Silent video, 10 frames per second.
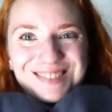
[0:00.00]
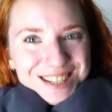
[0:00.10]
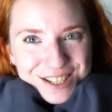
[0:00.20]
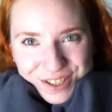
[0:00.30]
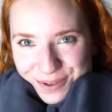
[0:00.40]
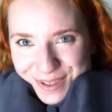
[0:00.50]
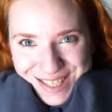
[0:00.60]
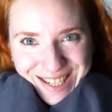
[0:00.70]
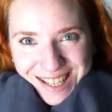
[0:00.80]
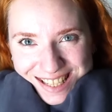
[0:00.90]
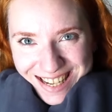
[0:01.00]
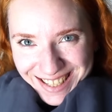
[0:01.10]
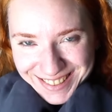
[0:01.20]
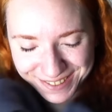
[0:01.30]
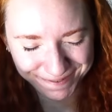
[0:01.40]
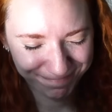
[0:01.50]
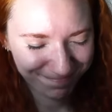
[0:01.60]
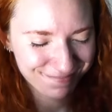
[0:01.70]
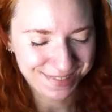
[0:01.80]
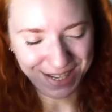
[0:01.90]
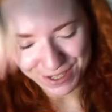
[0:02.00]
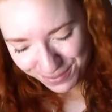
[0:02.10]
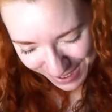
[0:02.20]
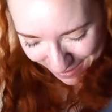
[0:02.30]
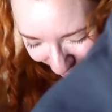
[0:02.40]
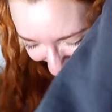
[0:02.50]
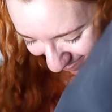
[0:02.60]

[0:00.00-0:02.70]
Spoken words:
They're so snuggly. I just want to